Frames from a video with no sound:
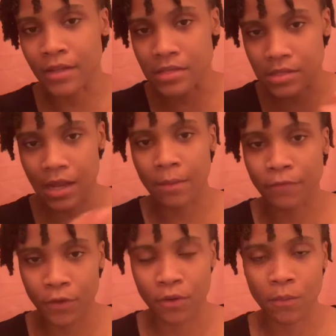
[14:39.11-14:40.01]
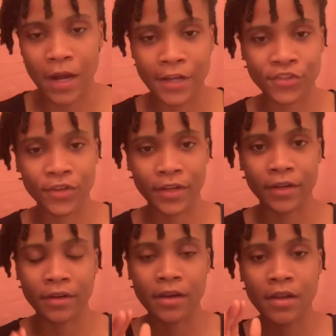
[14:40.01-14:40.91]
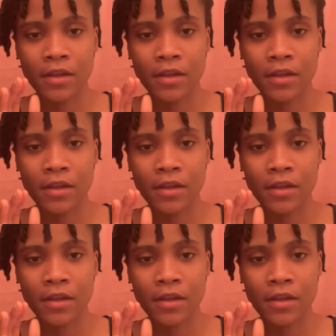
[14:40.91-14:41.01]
It's time for you to wash your hair.